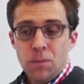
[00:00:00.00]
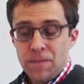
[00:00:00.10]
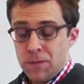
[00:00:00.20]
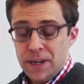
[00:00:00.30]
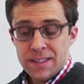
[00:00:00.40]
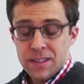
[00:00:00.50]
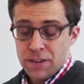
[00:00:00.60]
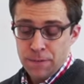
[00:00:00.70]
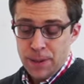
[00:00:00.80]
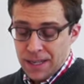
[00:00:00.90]
for reasons
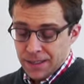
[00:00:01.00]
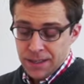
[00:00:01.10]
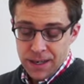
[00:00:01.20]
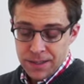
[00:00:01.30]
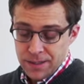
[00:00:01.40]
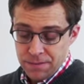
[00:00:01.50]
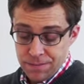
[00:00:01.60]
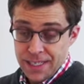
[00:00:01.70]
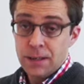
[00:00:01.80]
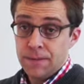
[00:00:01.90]
of politics
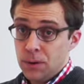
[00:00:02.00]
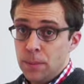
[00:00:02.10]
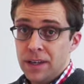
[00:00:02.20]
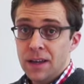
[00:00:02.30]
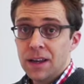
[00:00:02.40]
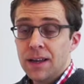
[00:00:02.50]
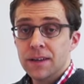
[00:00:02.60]
and xenophobia